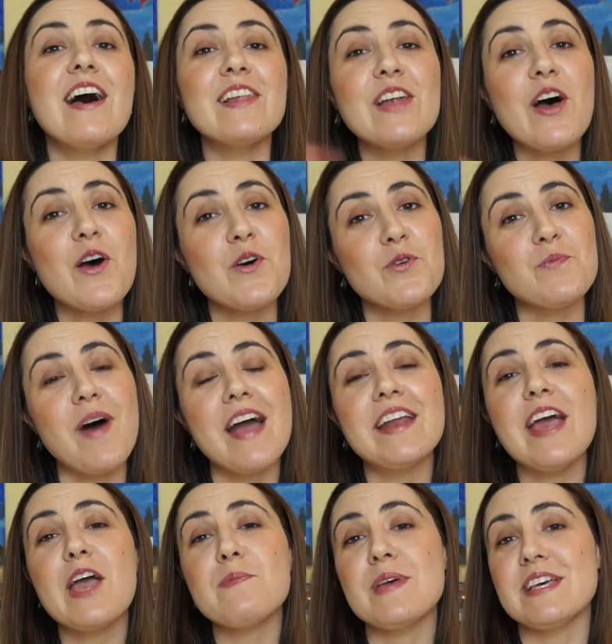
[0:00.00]
Hello, my
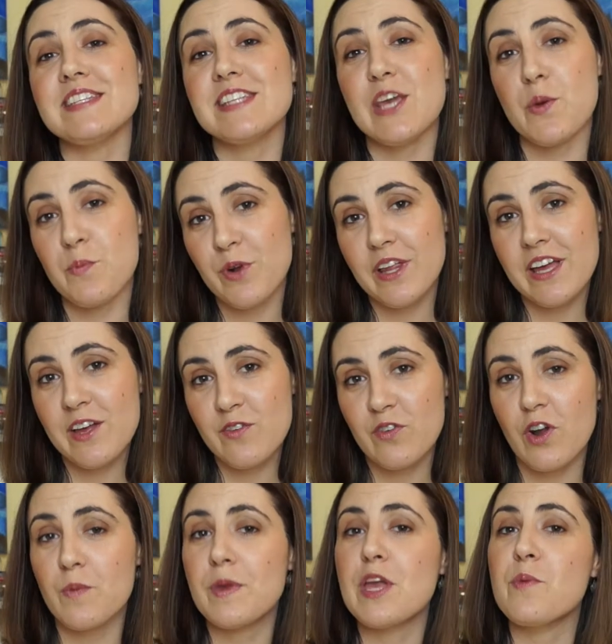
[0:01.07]
name is Kimberly
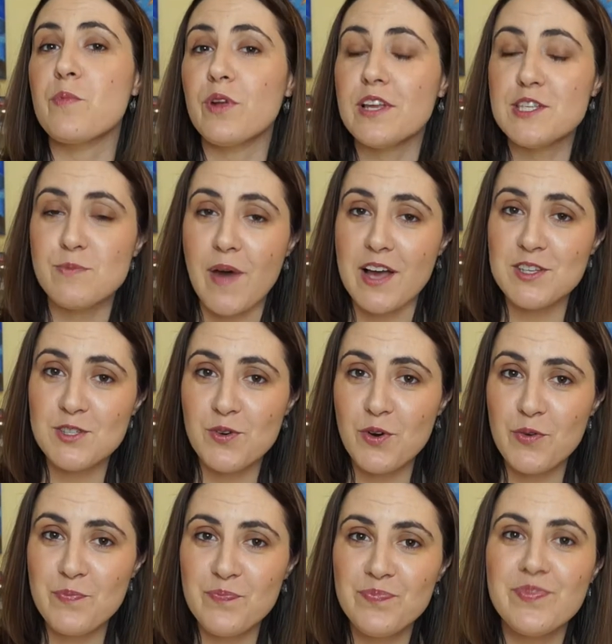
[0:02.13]
from Kimberly's
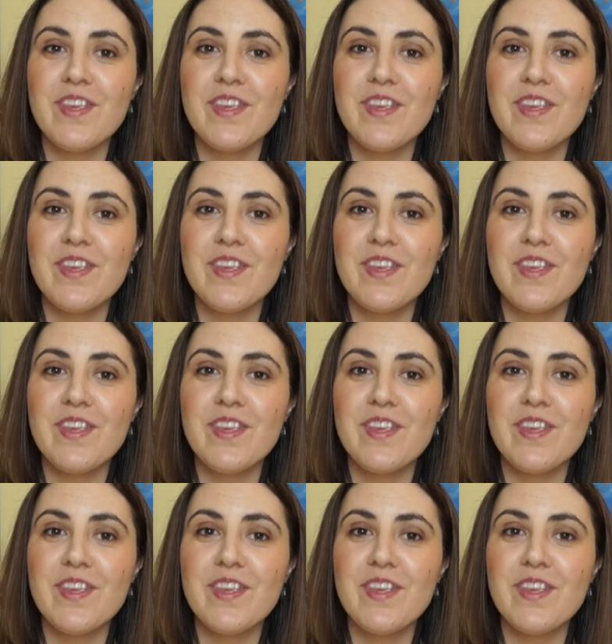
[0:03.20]
Mindstorm.